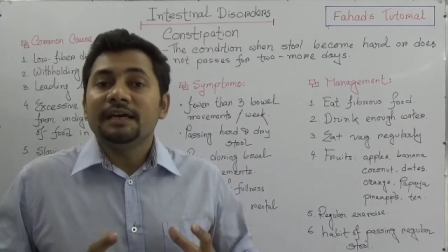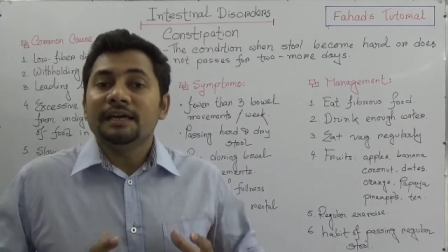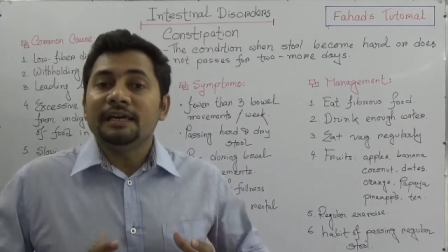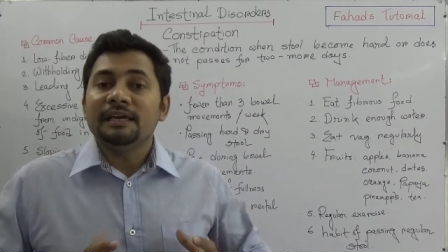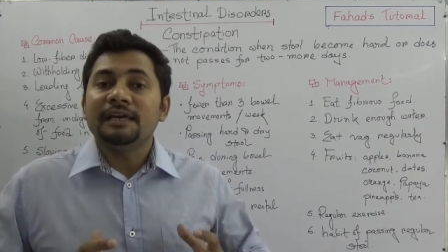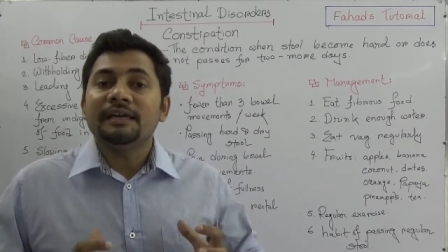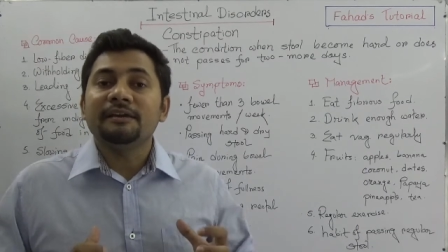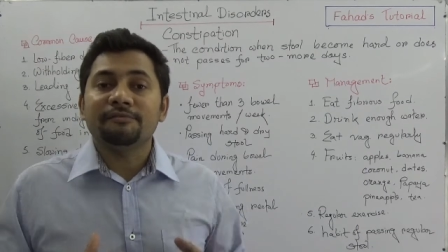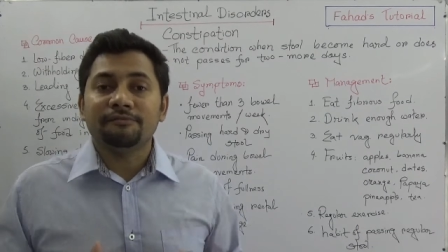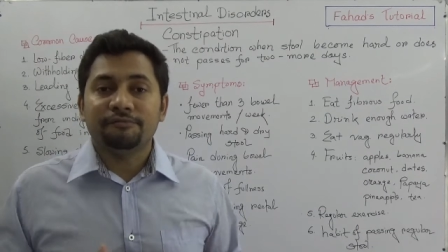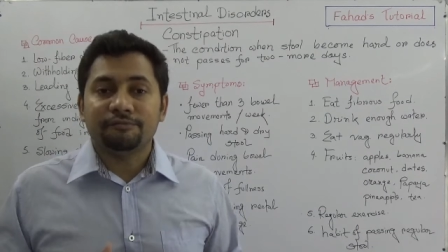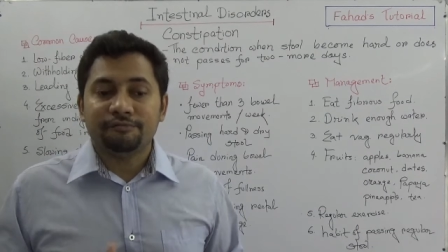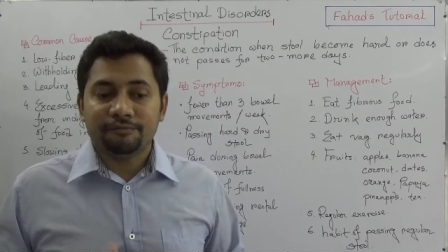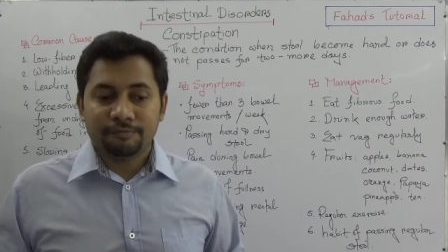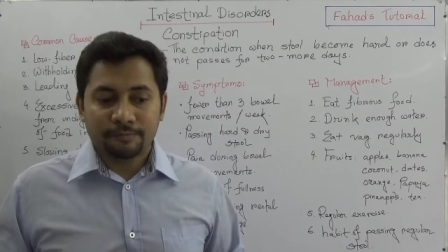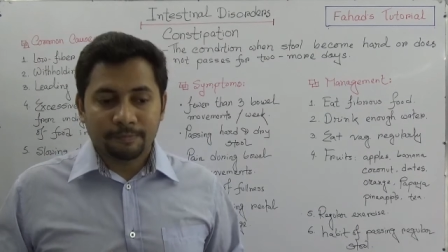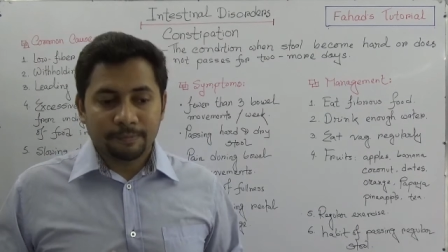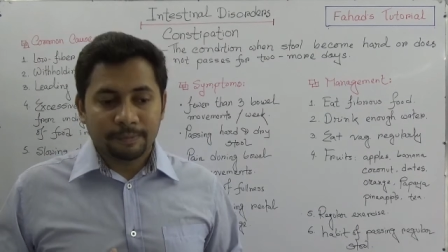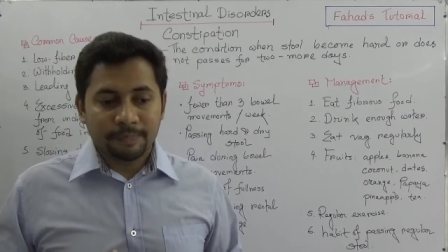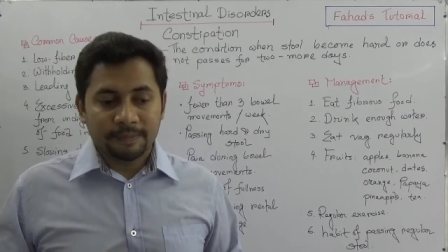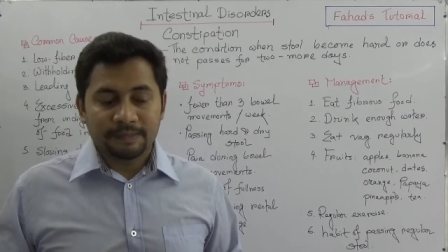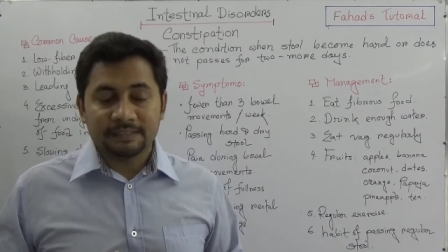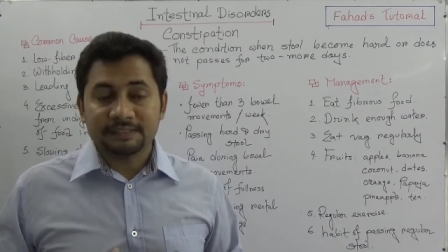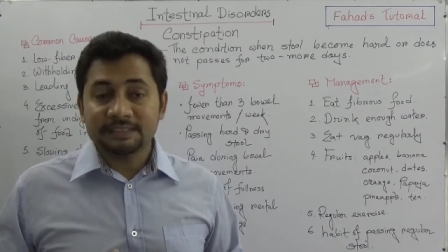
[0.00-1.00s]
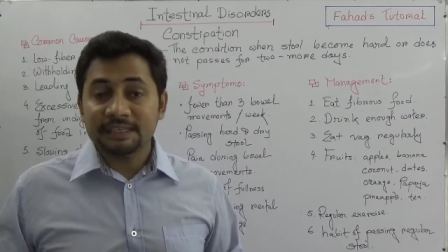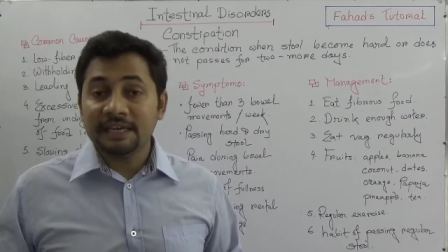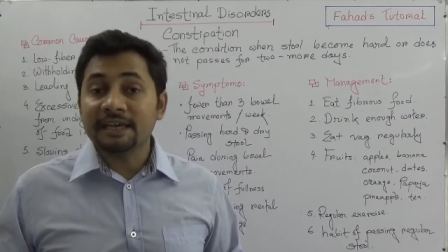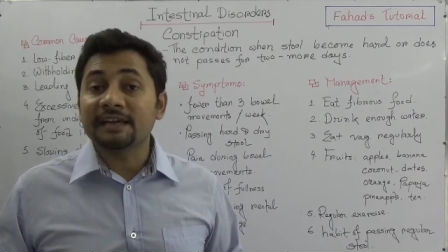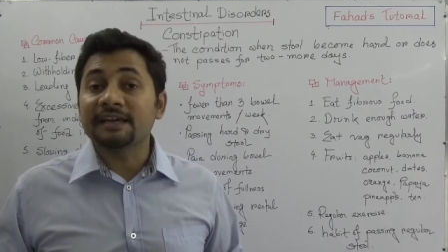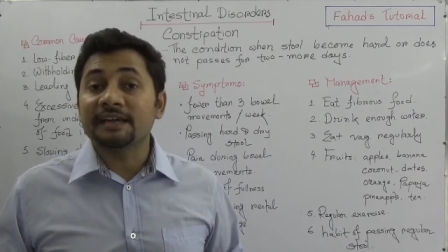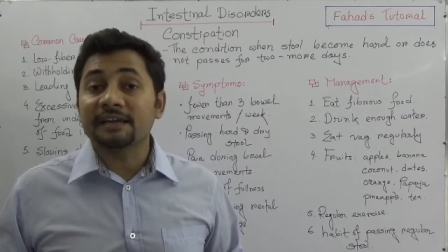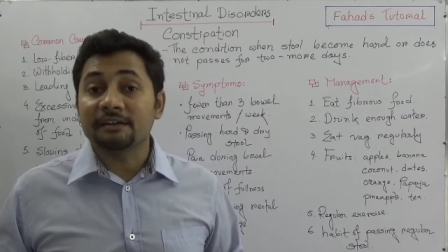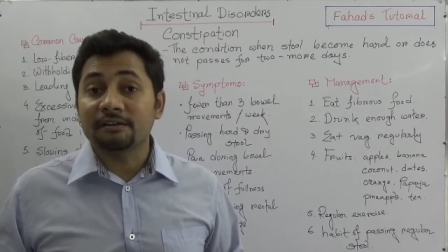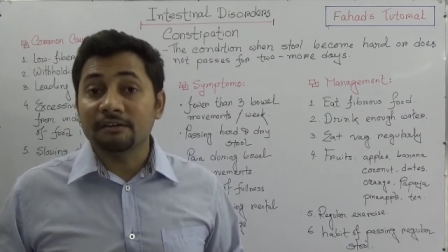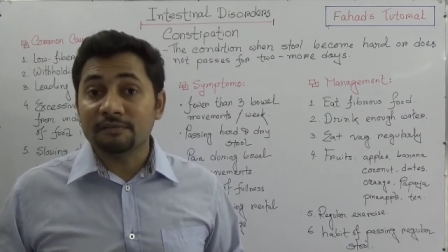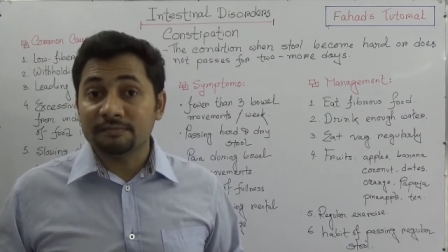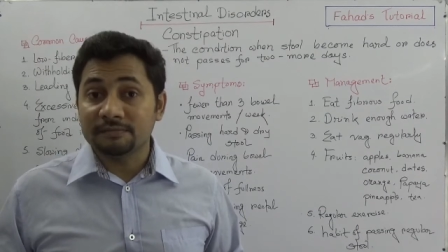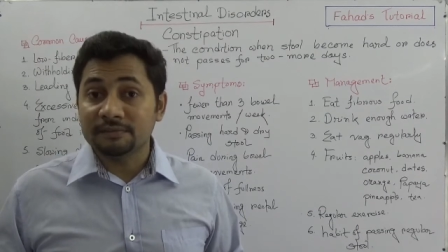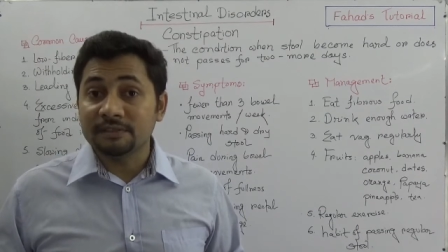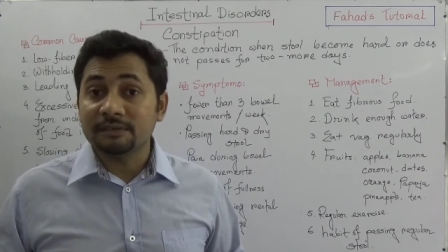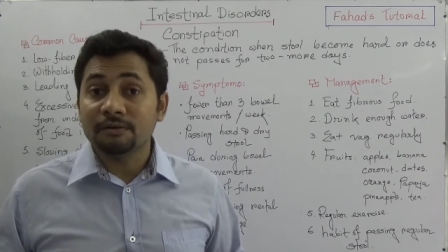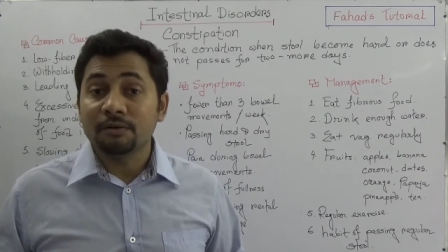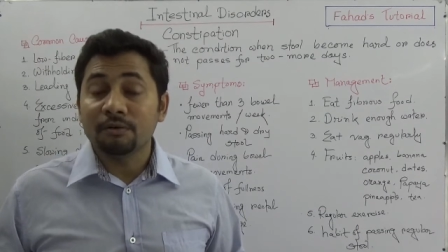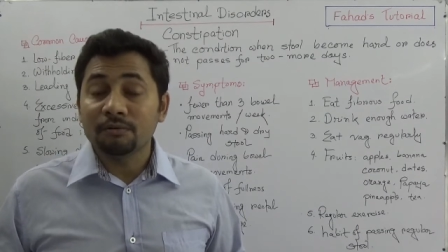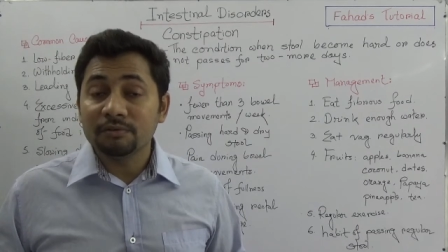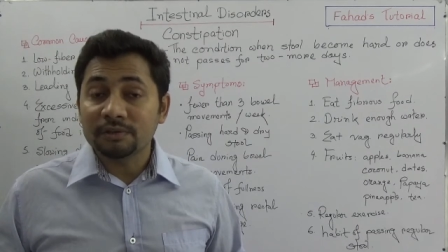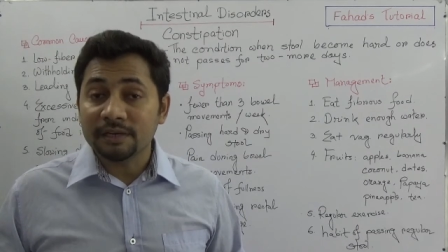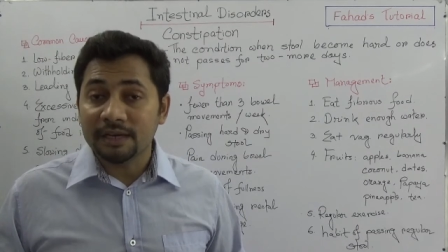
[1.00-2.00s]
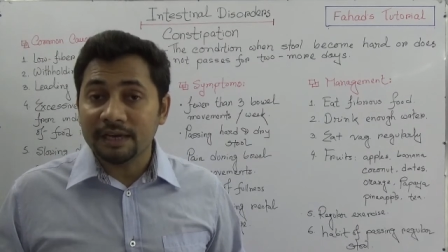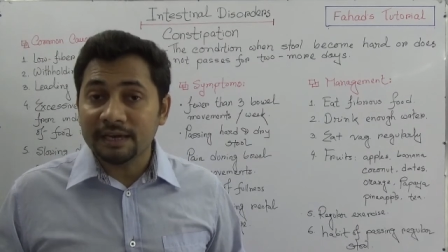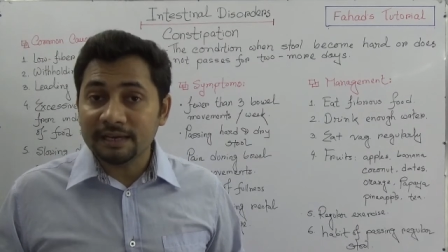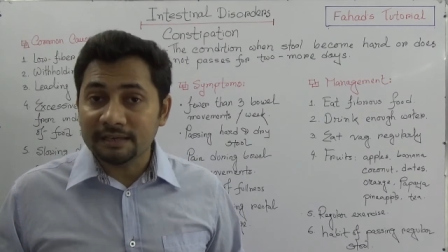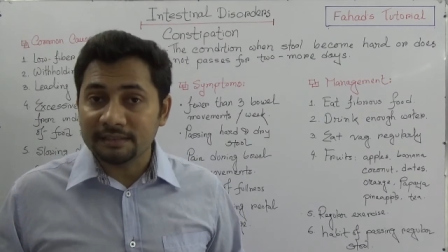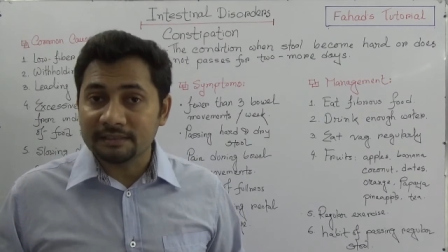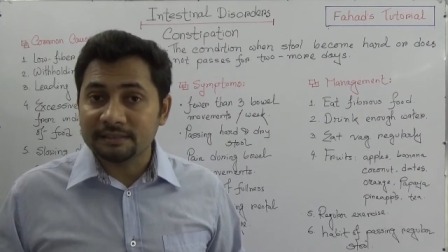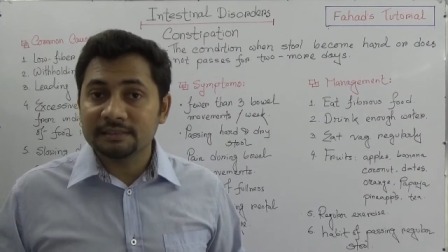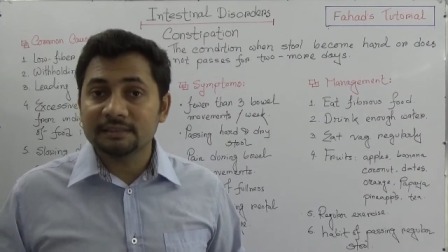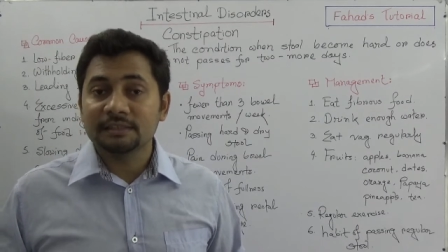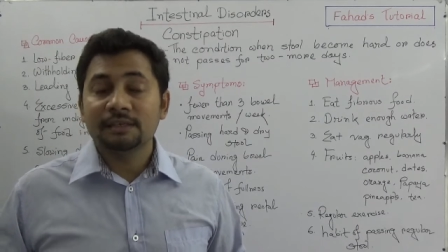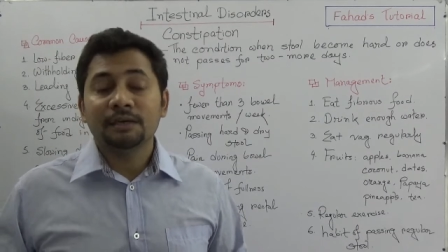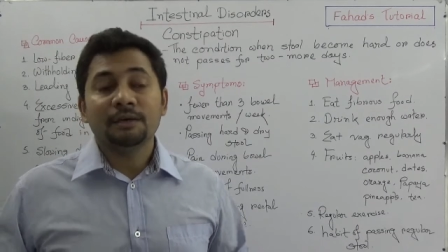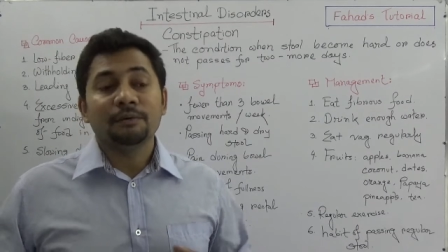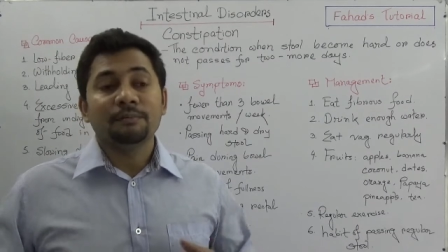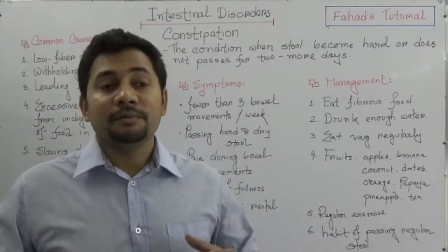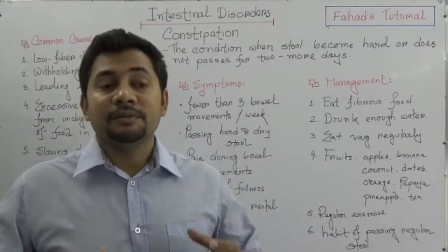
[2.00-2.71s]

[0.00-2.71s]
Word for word: if take care of their own health